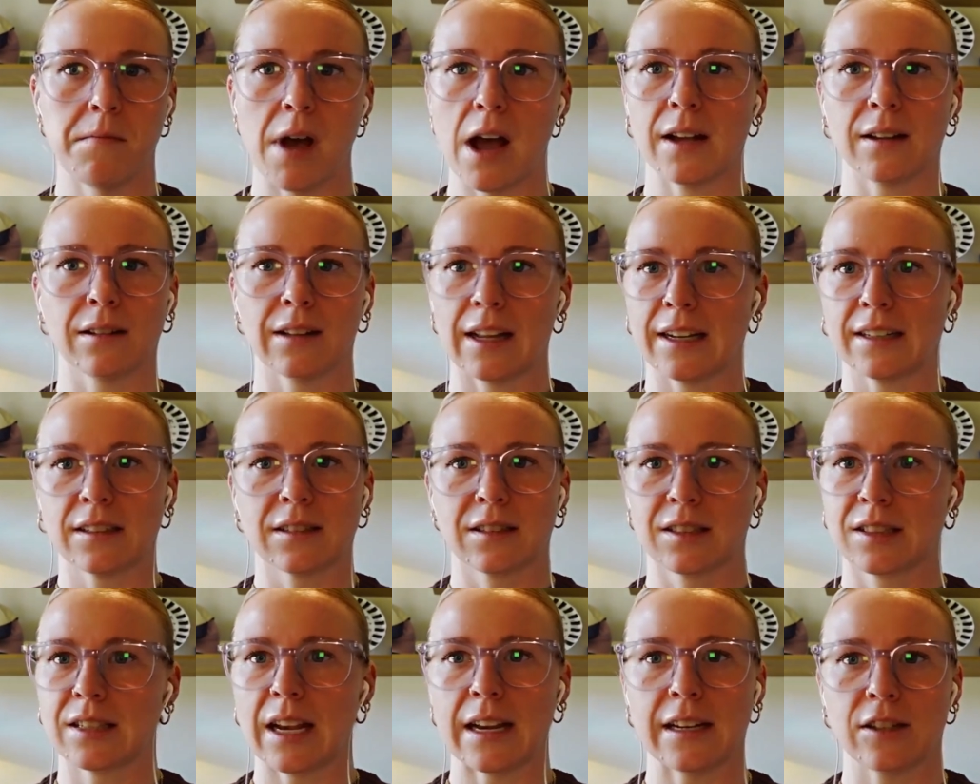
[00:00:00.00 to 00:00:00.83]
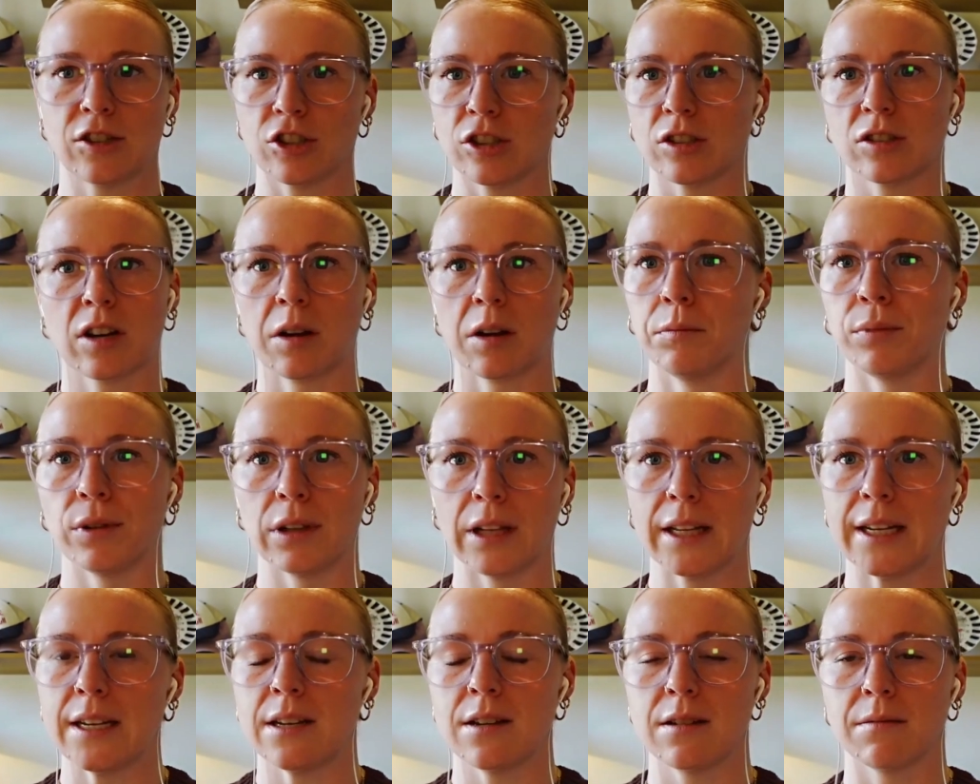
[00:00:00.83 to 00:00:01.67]
like say just
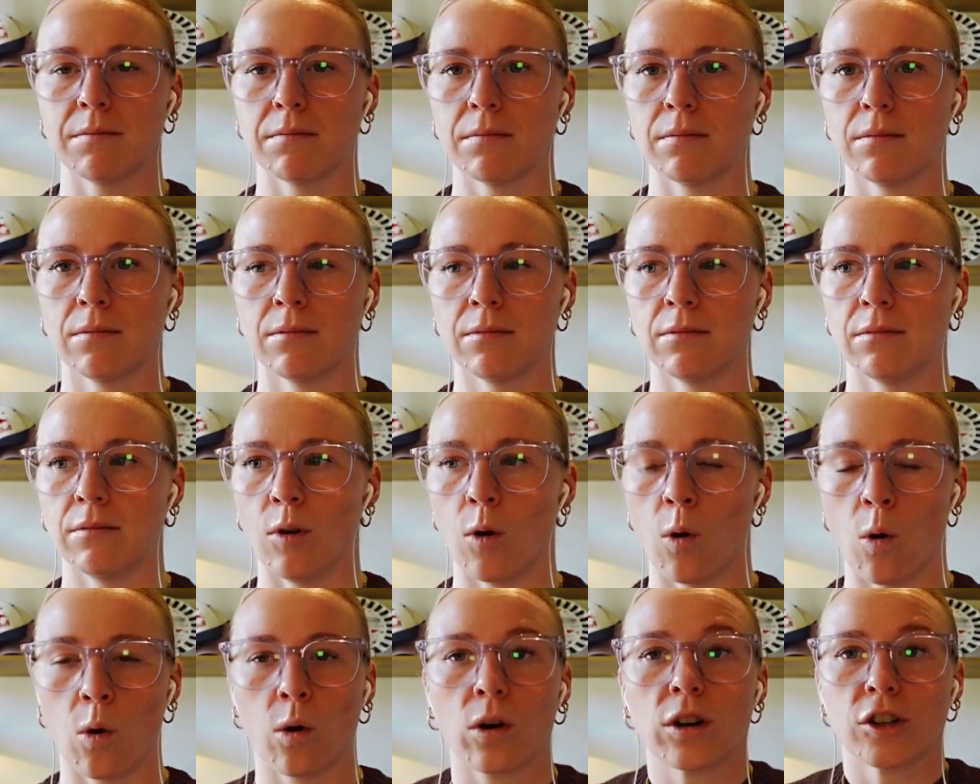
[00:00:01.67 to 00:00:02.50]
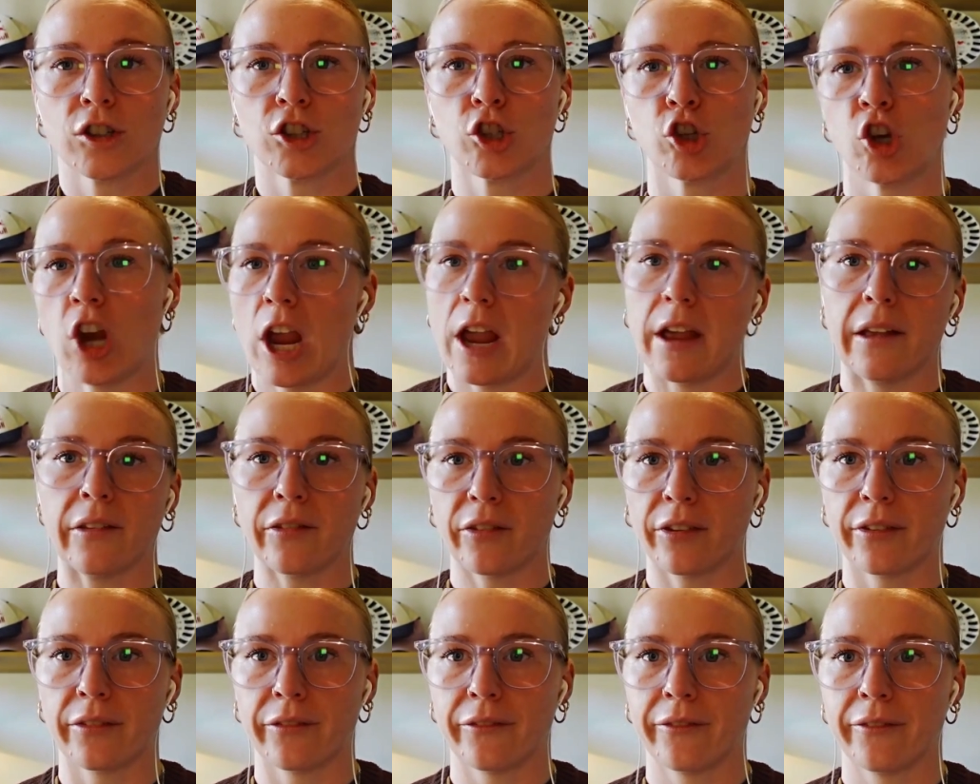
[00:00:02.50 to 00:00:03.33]
complete horse
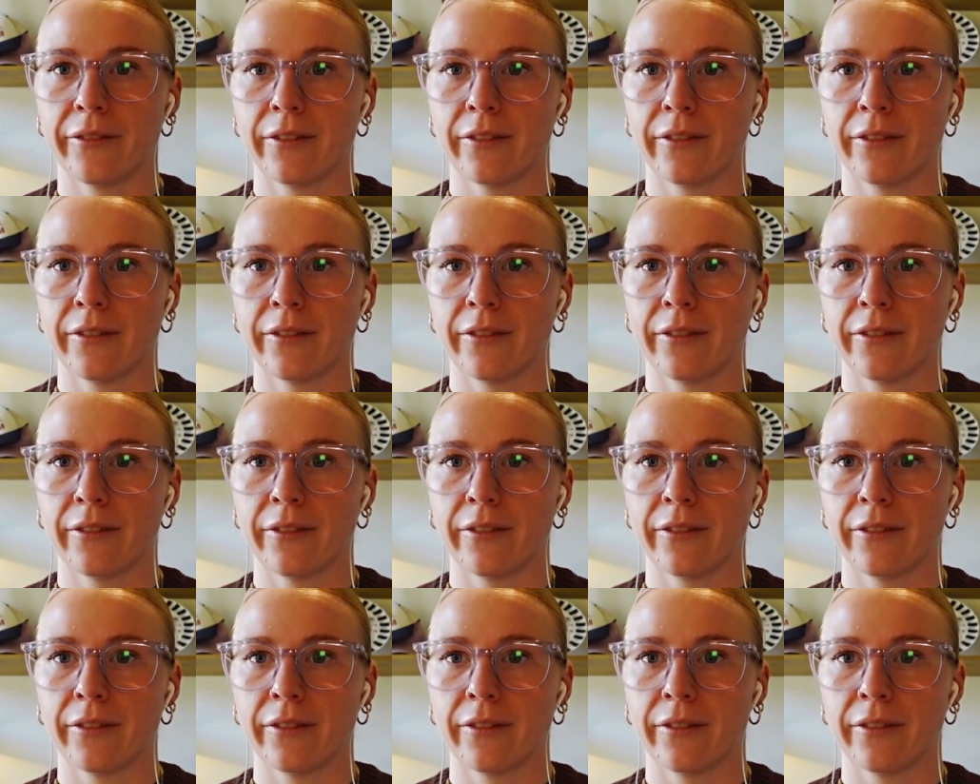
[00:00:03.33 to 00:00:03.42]
shit,